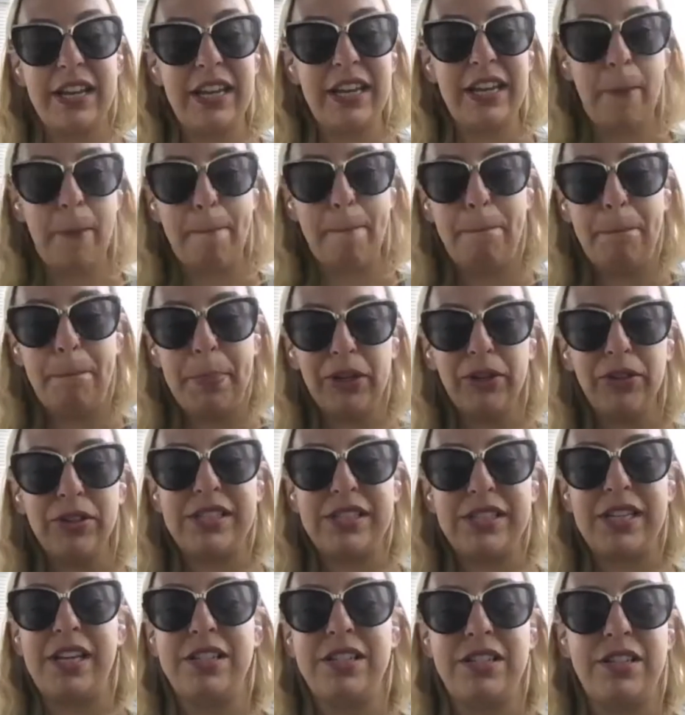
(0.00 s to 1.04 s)
and they build
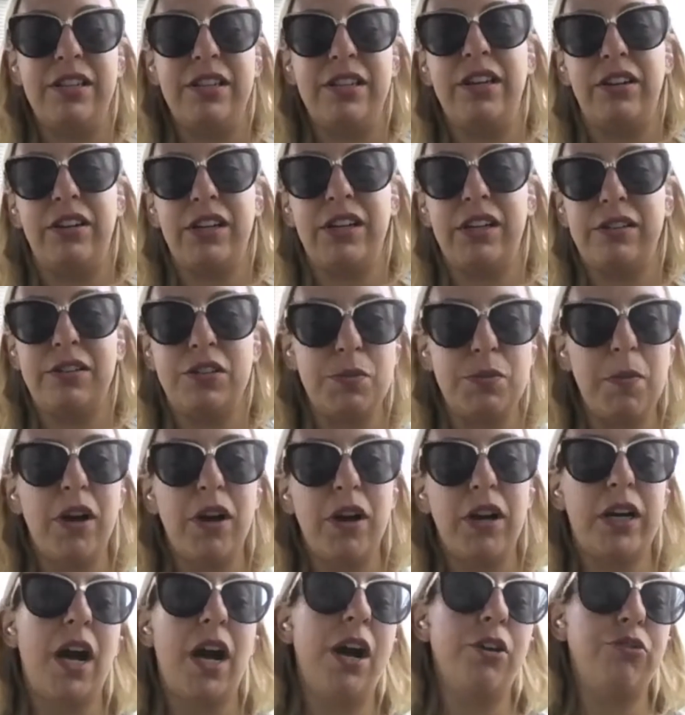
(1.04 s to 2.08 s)
into their
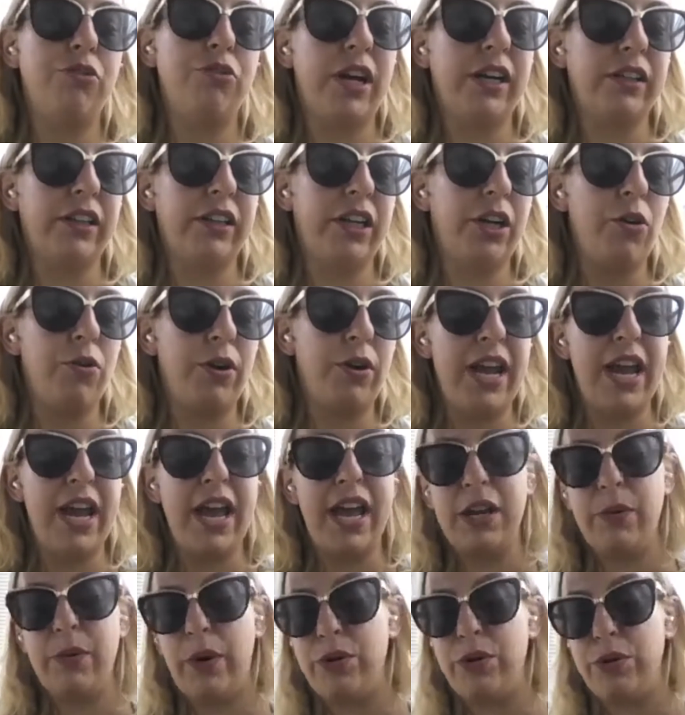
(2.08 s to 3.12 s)
smart contract, like, okay,
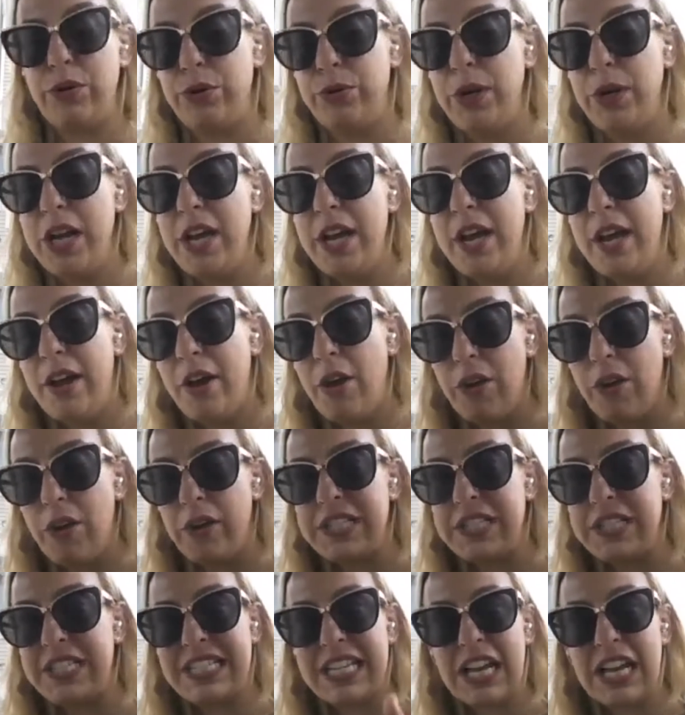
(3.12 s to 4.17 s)
anyone who
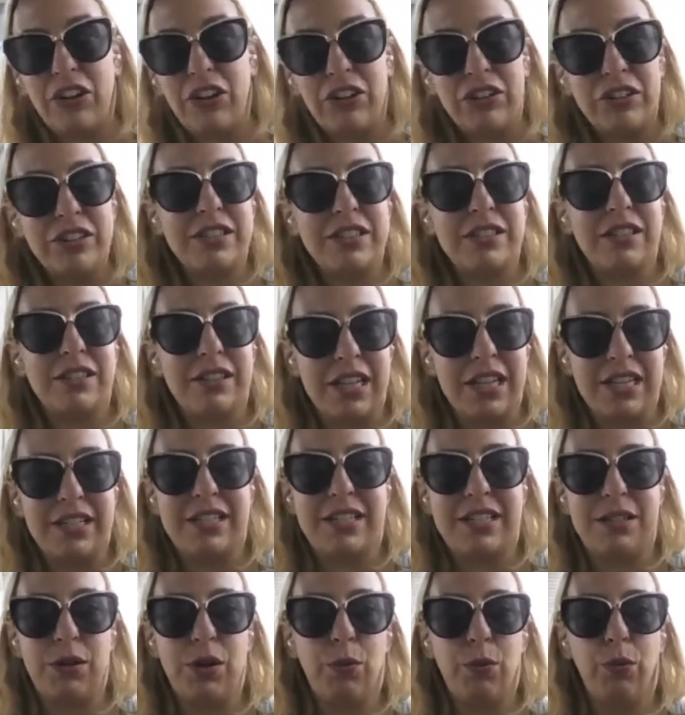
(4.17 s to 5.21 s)
sells
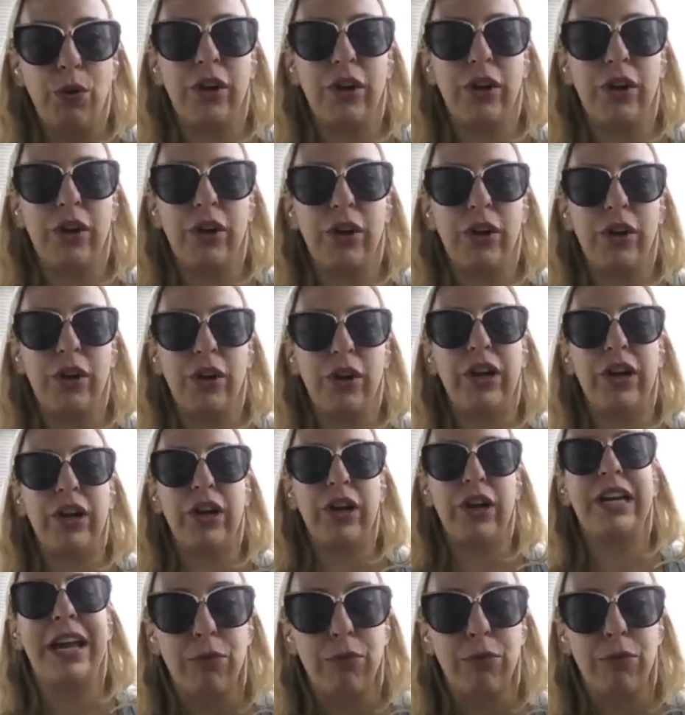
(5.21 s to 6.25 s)
this, we're
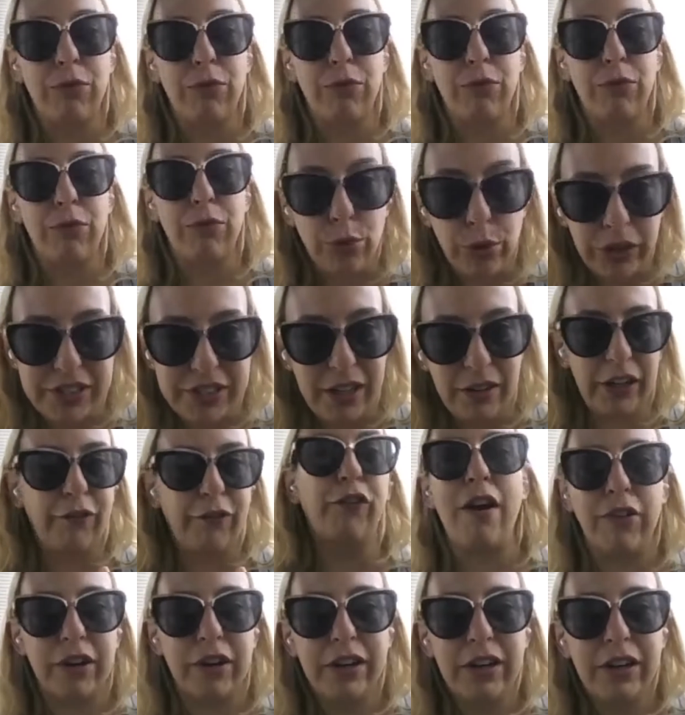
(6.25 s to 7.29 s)
going to get a royalty like
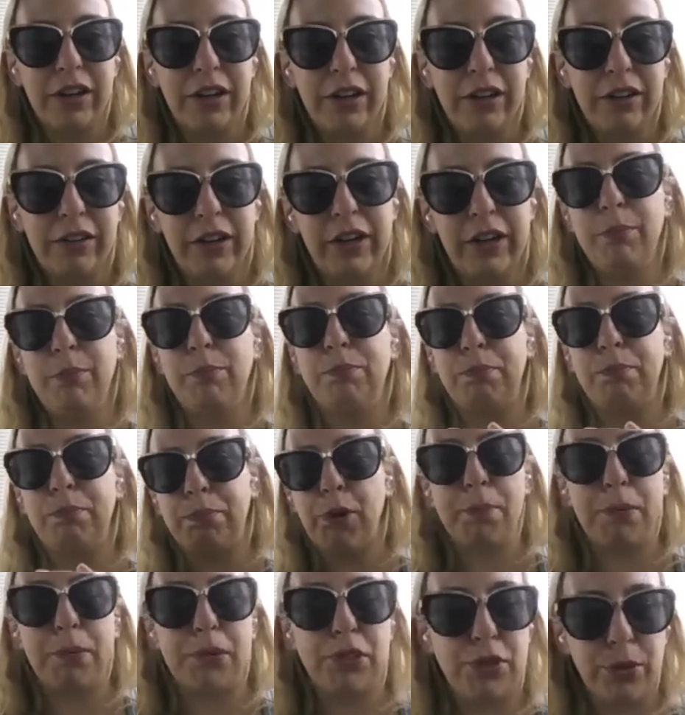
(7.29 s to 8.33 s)
forever, right? In
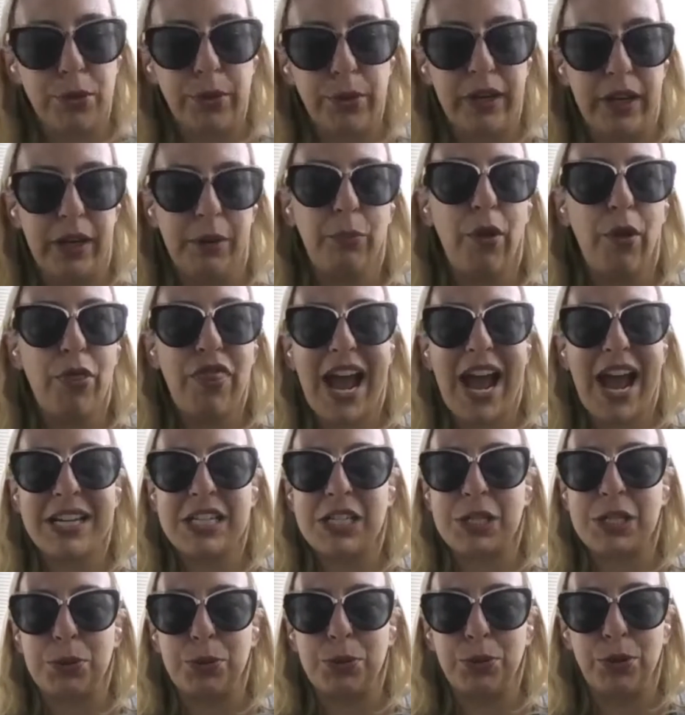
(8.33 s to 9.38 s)
perpetuity. Well,
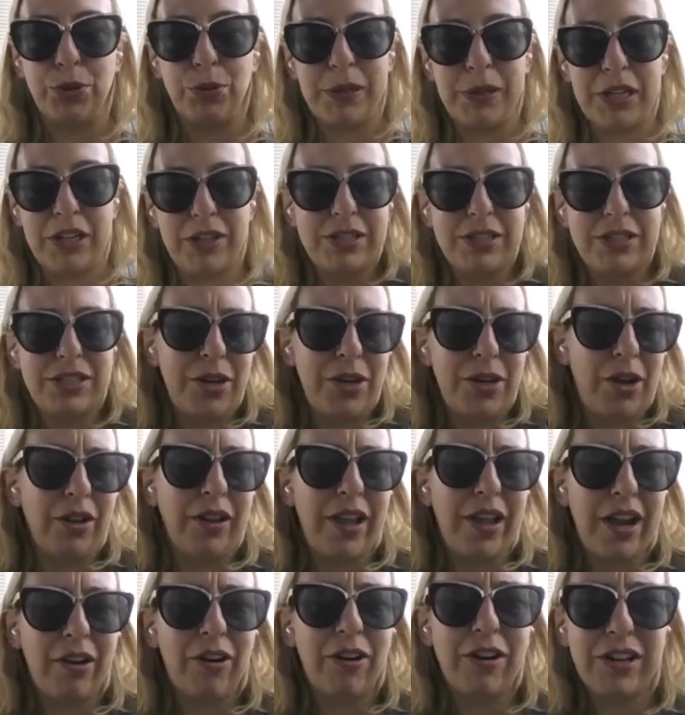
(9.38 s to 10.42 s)
that's cool because, you know, a
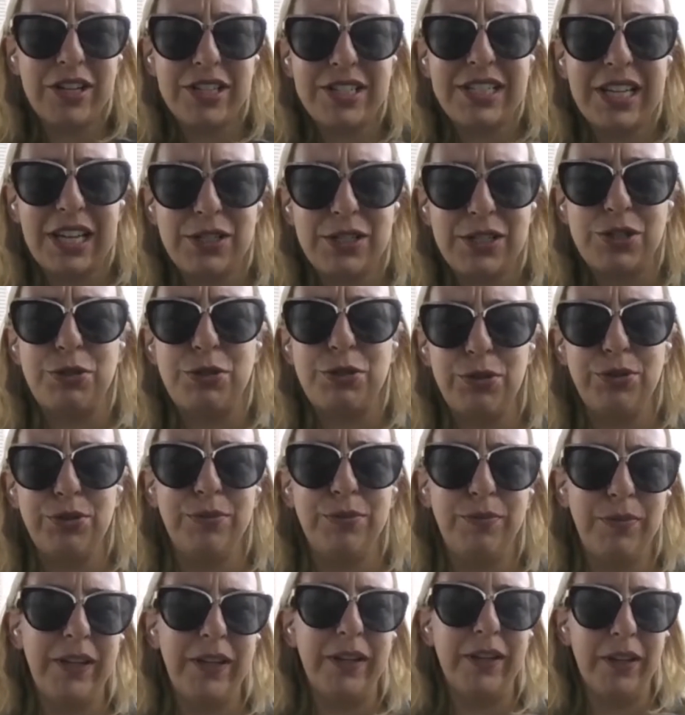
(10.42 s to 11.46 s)
lot of artists get
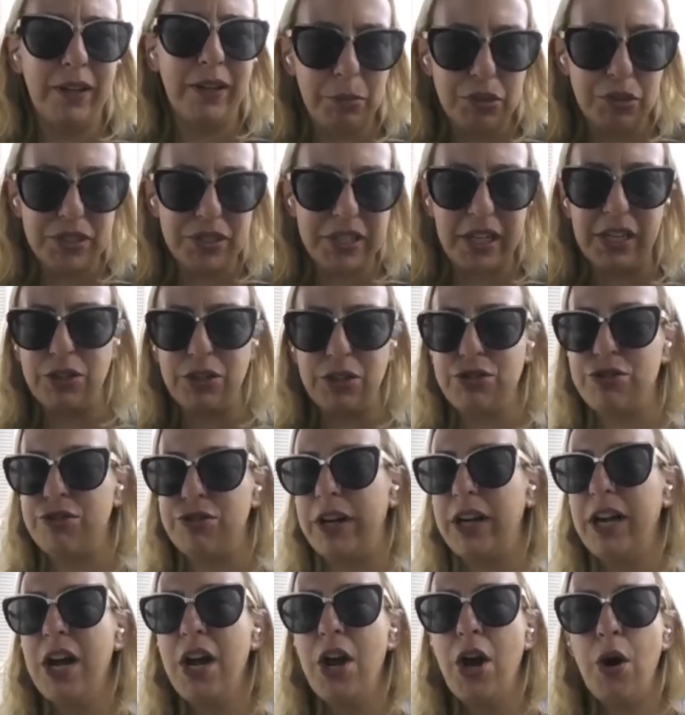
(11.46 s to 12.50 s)
screwed in the music
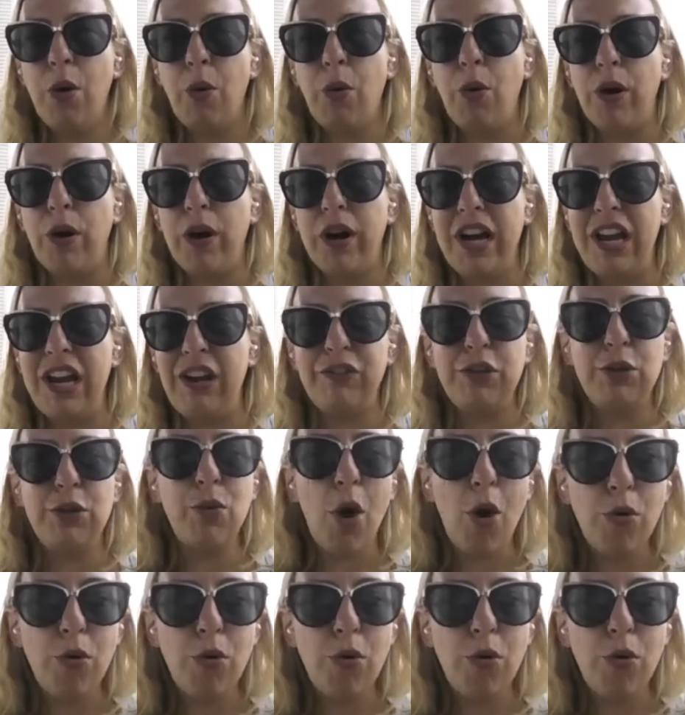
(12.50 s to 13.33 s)
industry. Or if you